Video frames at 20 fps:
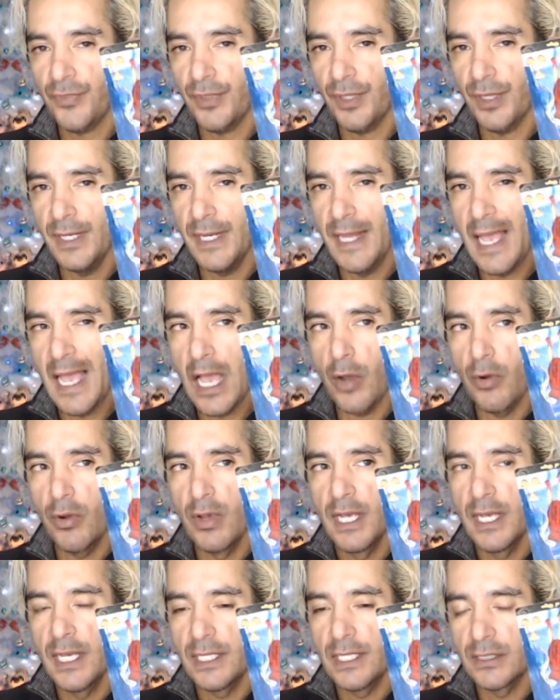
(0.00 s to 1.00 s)
Now,
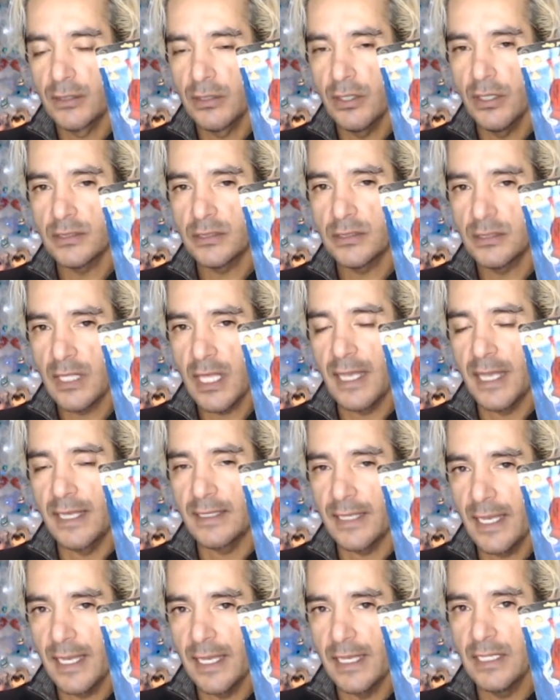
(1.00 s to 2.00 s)
it looks
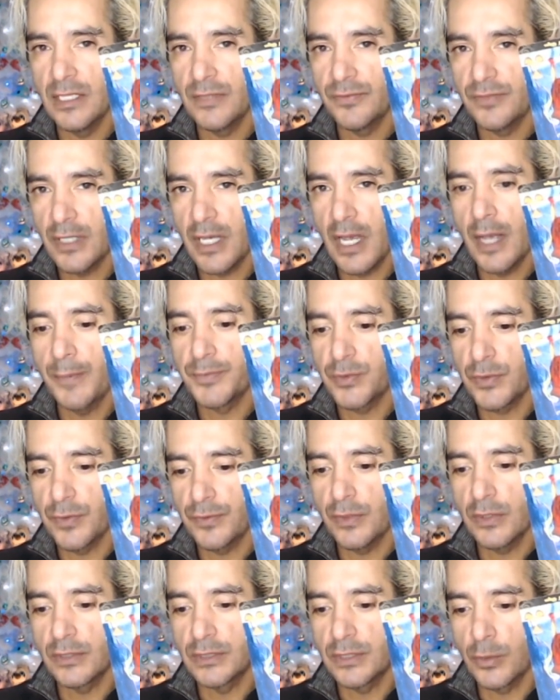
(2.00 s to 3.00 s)
like Eight of Cups
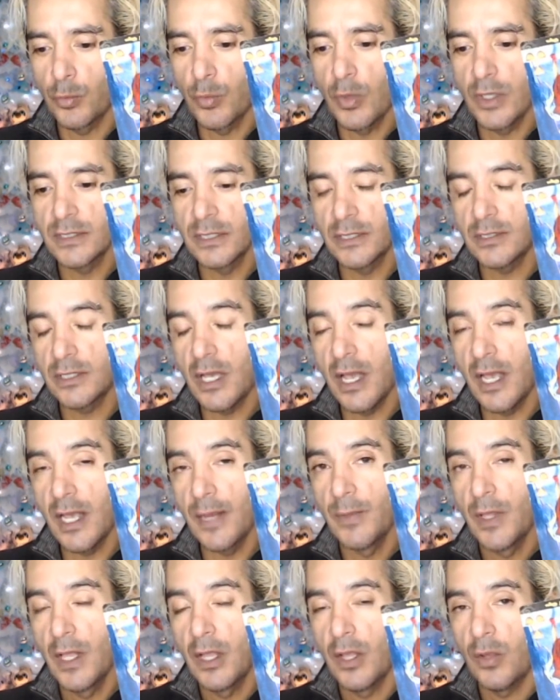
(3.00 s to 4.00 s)
reversed. There was a
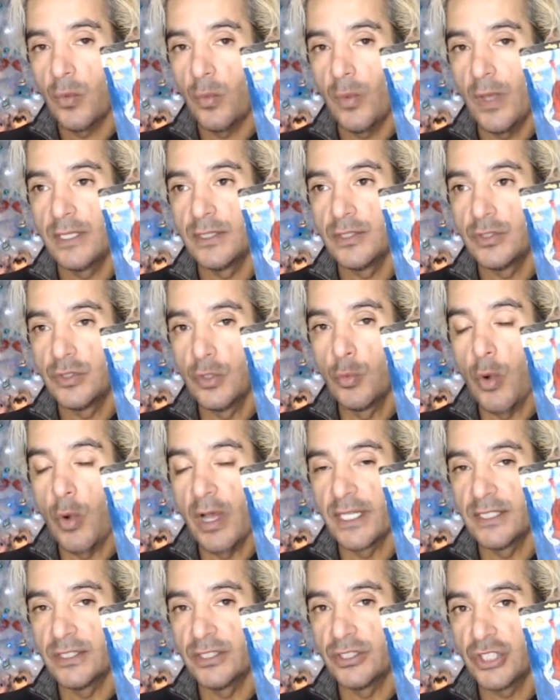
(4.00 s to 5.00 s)
time when you
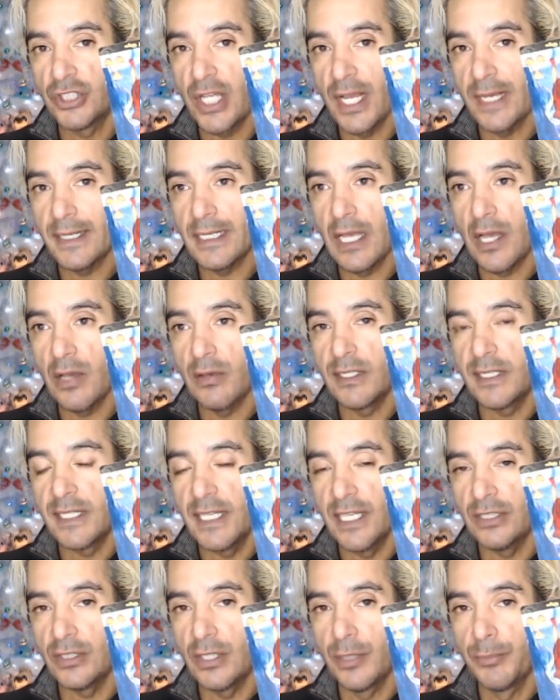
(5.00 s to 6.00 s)
wanted to check out and
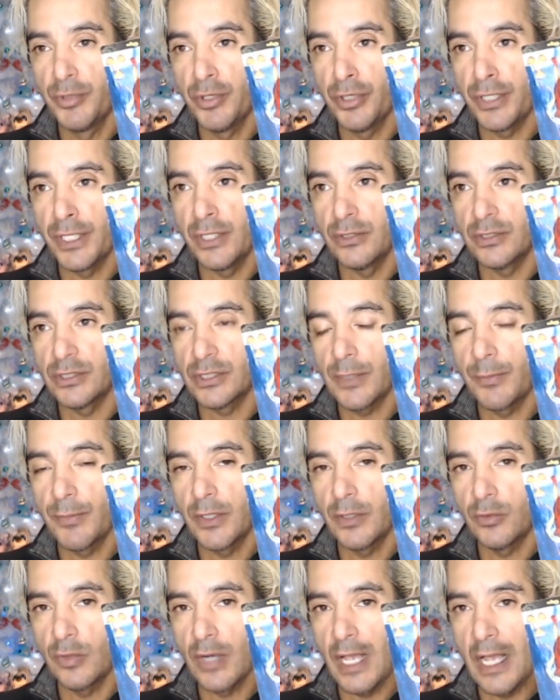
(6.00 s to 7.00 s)
hit the boogie, or
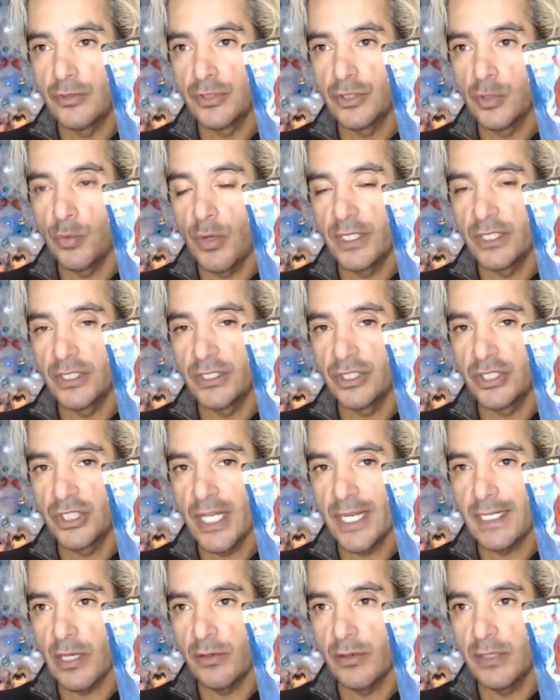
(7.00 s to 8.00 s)
someone around you wanted to
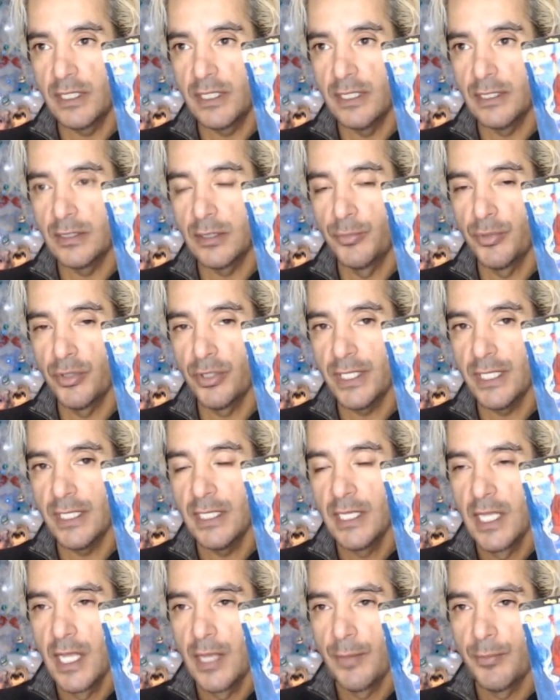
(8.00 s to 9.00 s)
check out and hit the
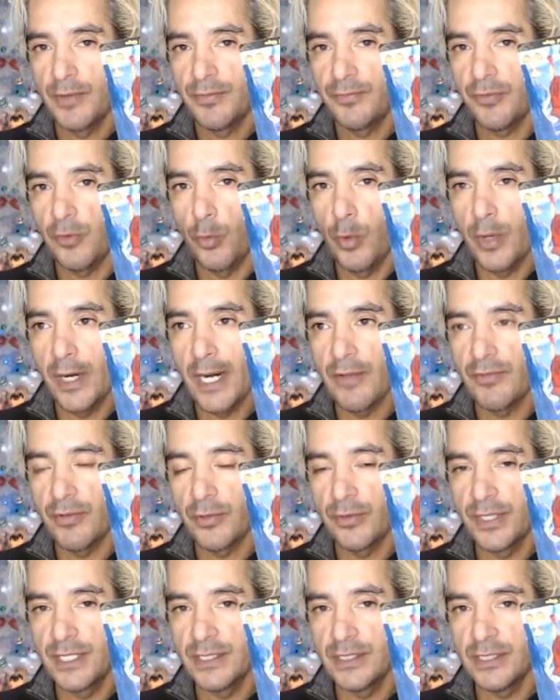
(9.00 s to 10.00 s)
boogie, but for
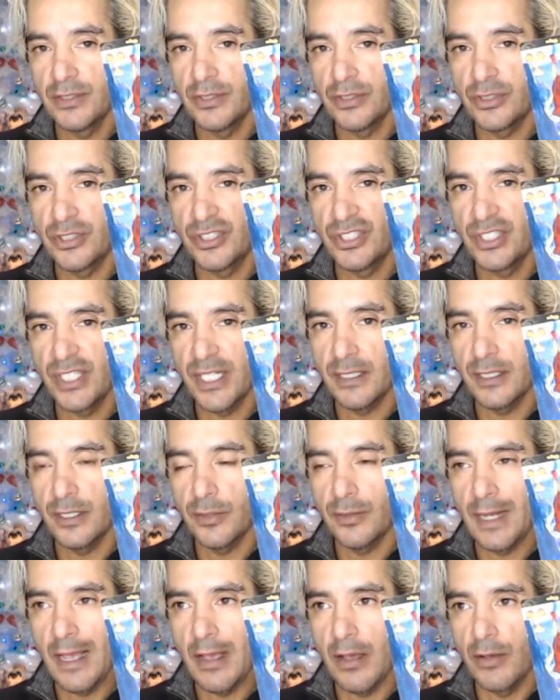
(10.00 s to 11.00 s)
whatever reason, they're sticking
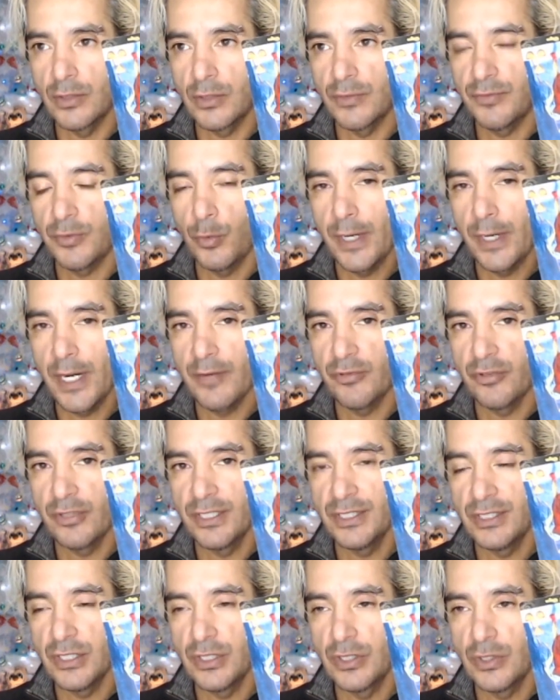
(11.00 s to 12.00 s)
around, or for whatever
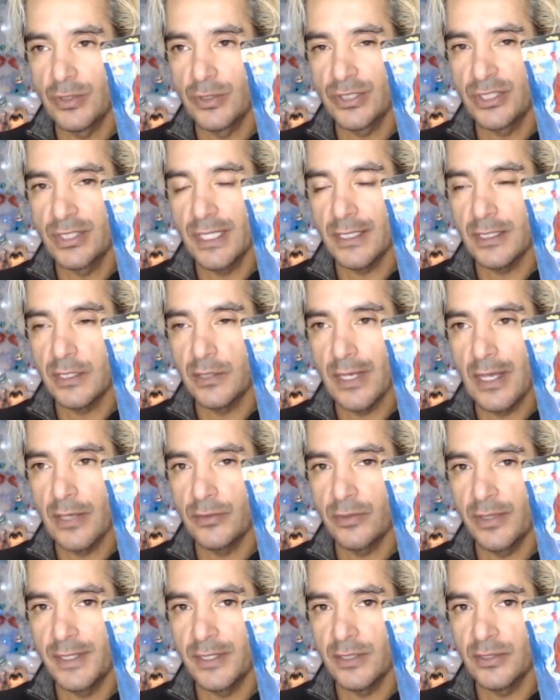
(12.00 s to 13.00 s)
reason, you're sticking
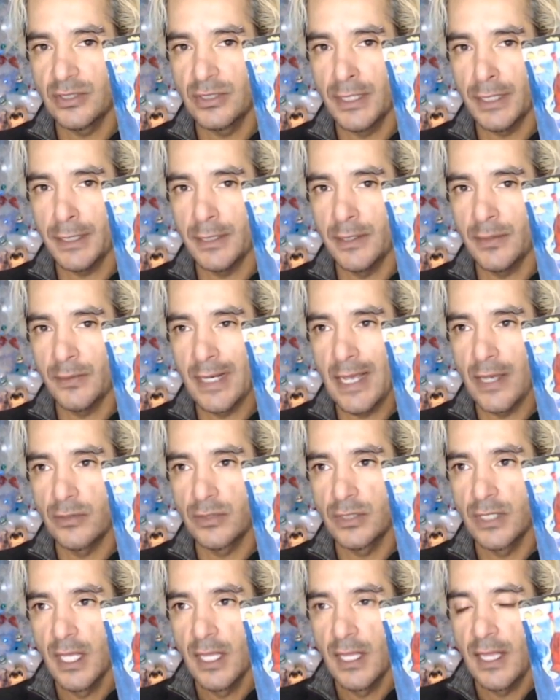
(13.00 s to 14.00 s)
around, or they're sticking
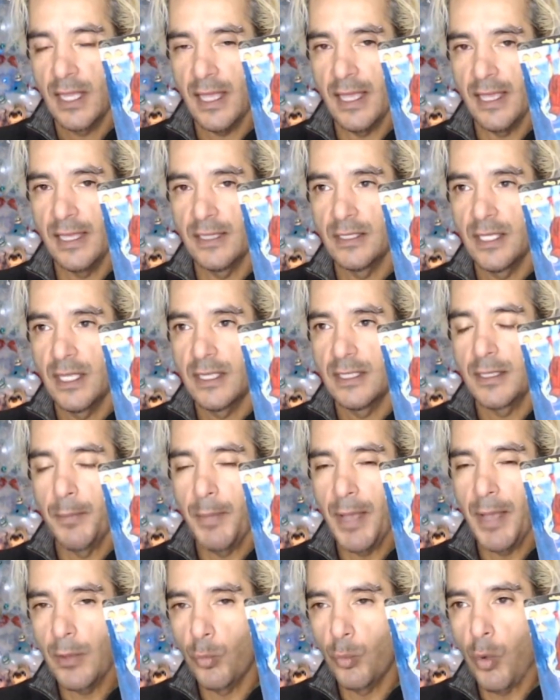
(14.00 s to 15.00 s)
around, and you
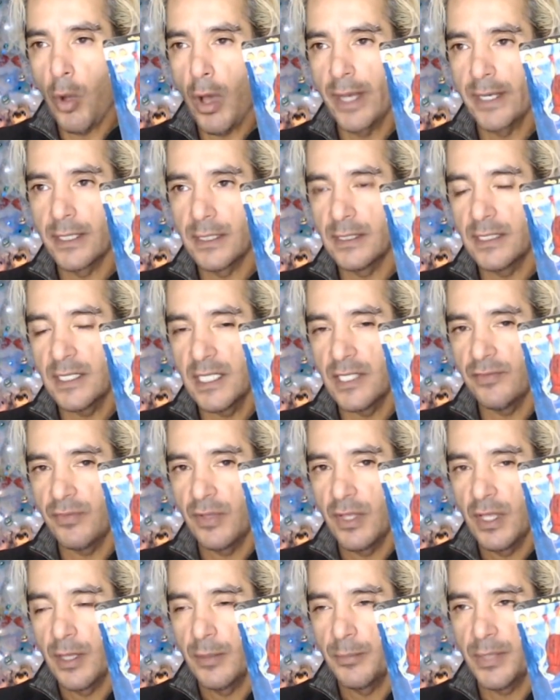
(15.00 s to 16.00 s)
might want to
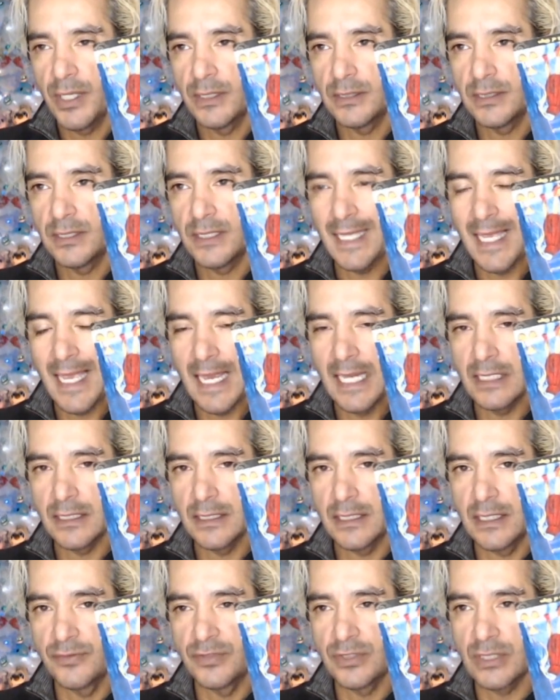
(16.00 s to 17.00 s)
leave, but you can't
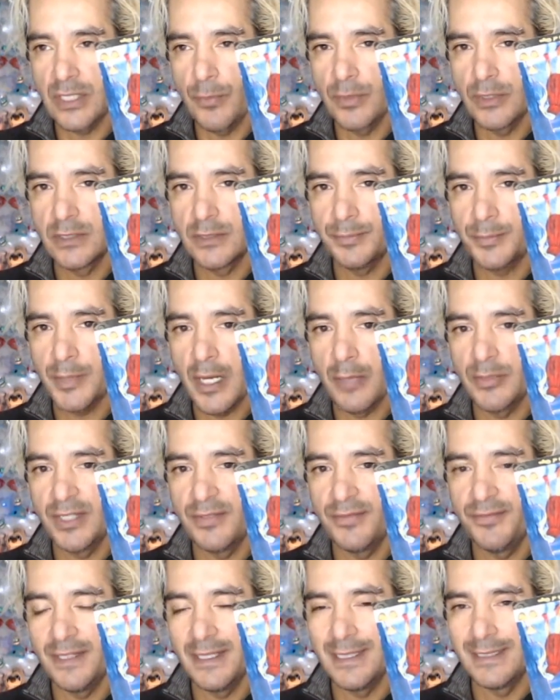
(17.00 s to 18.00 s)
leave. Someone's probably
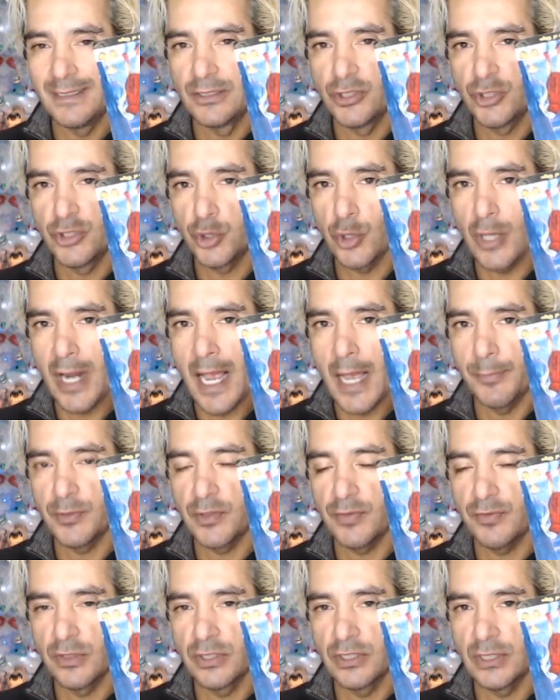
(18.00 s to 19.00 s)
feeling
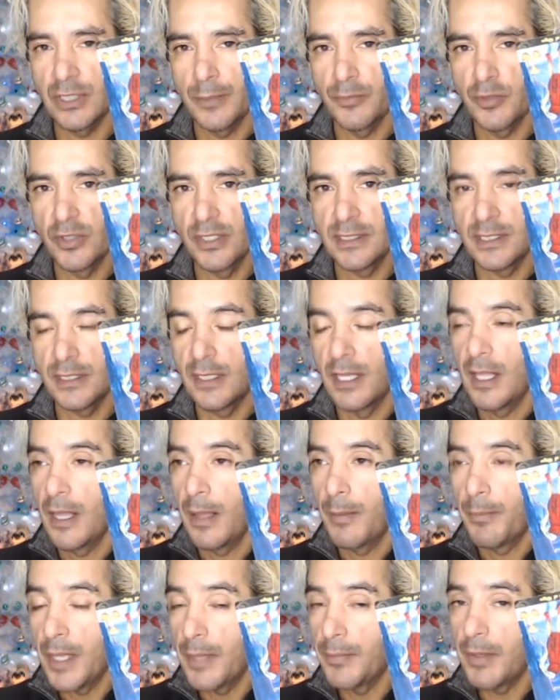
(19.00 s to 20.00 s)
trapped for some reason.
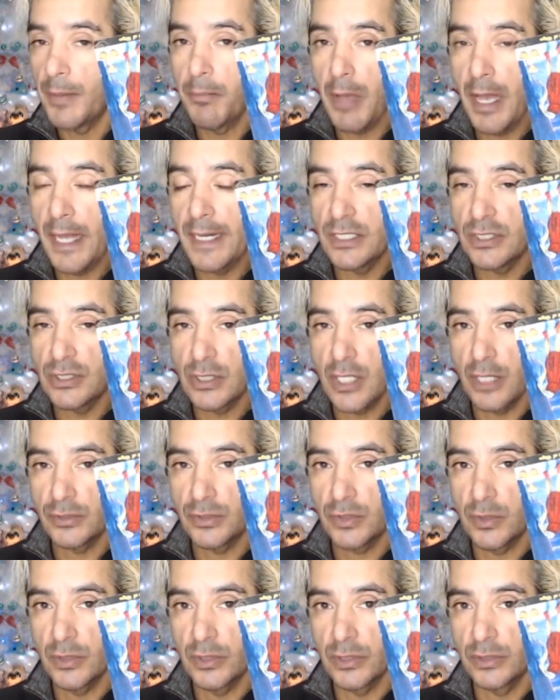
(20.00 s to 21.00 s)
Maybe money's
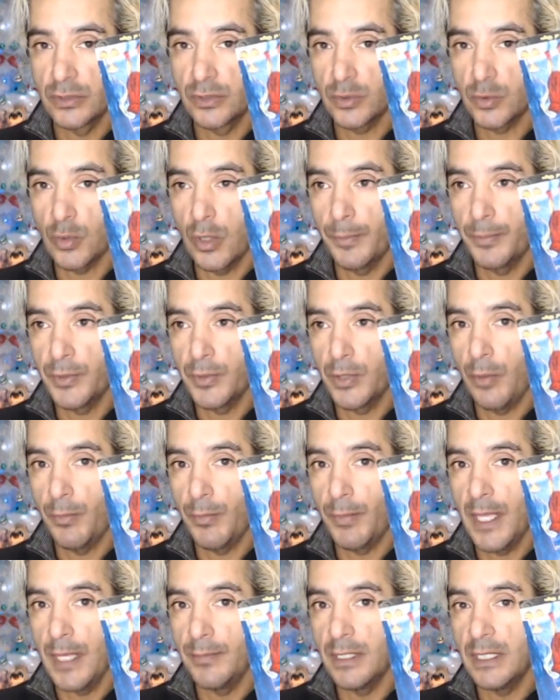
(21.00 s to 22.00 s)
not so good, Scorpio.
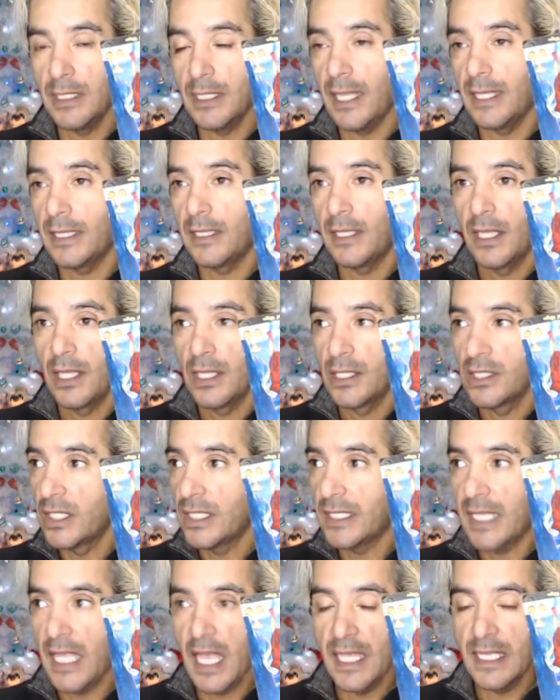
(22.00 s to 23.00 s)
Maybe, like,
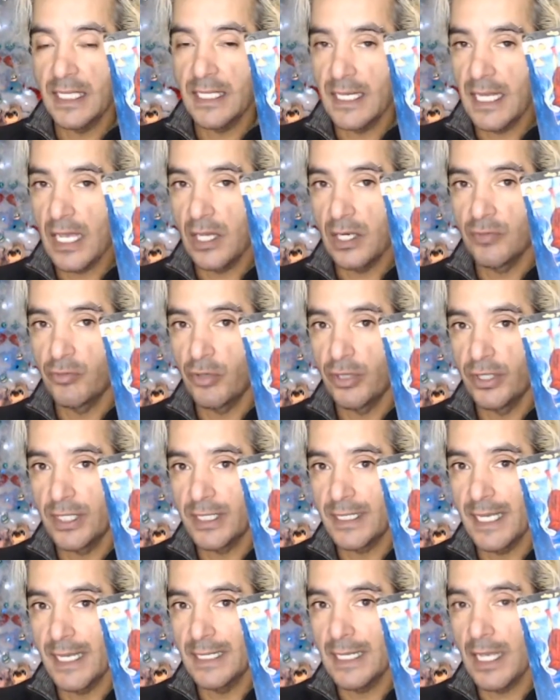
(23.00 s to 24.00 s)
you can't get out of where
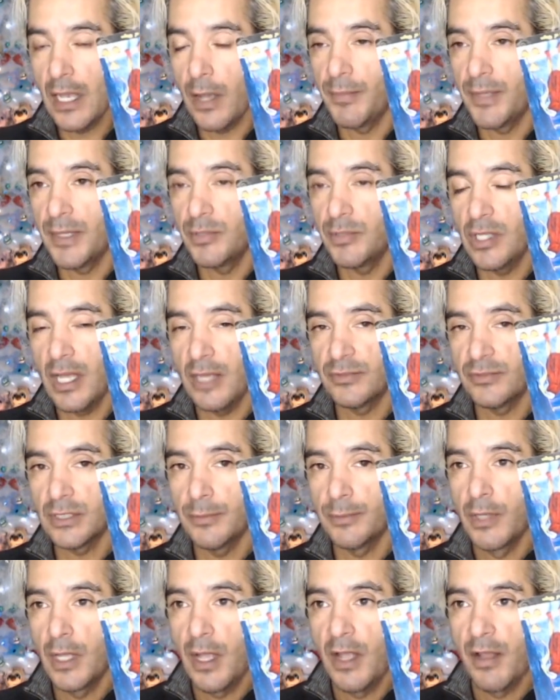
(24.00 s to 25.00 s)
you're getting out. Maybe you have
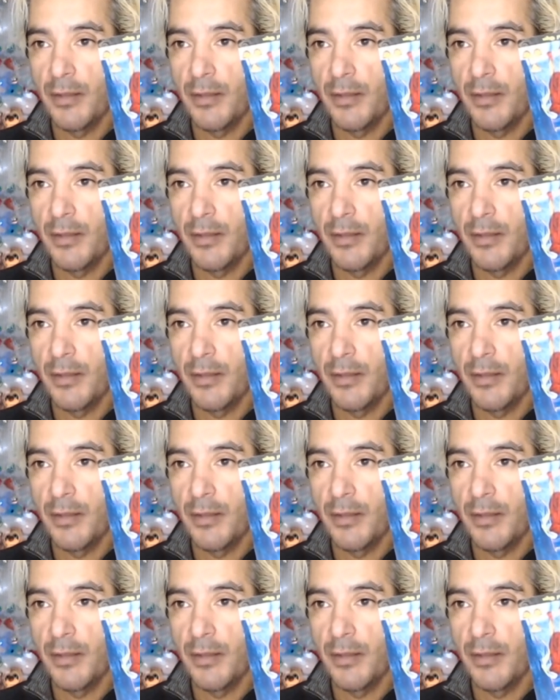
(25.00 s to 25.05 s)
some